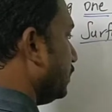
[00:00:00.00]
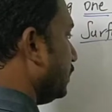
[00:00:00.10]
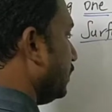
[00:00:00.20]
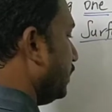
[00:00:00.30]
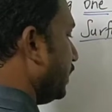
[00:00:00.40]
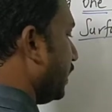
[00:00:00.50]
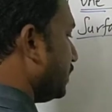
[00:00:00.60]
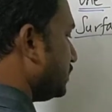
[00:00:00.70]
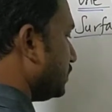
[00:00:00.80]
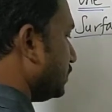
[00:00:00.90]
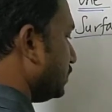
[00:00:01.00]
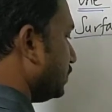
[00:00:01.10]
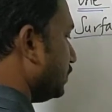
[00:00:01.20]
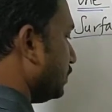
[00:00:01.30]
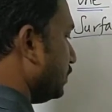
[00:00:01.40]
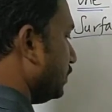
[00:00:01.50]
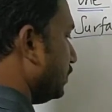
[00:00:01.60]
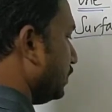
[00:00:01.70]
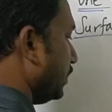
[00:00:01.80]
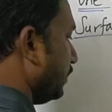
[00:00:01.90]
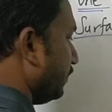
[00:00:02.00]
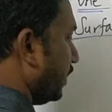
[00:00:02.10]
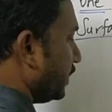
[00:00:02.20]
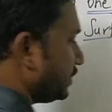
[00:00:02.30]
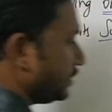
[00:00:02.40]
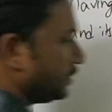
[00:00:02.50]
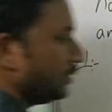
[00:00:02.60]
E dash, F dash.